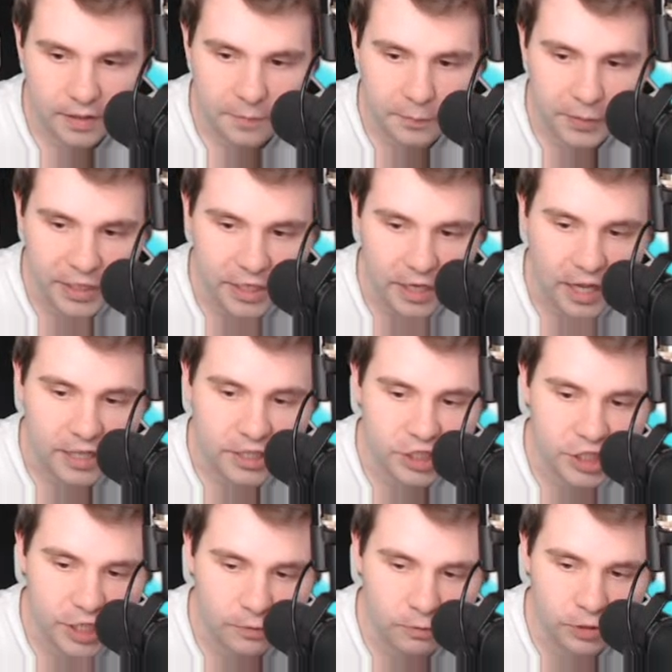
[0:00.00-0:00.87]
But
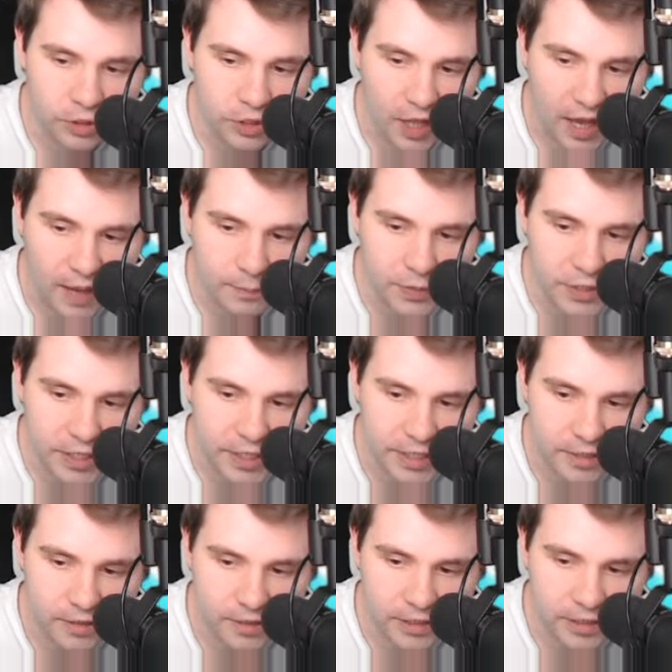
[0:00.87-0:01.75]
she will not be
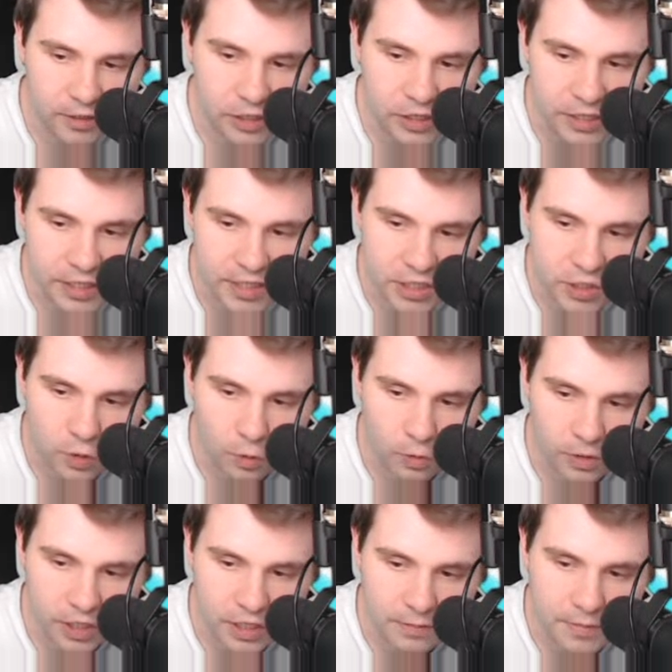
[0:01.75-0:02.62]
healing this
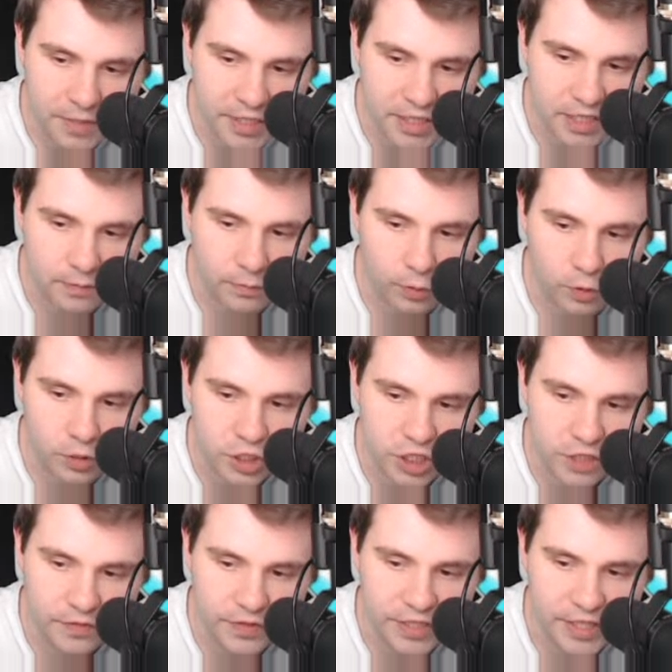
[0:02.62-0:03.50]
already missing portion of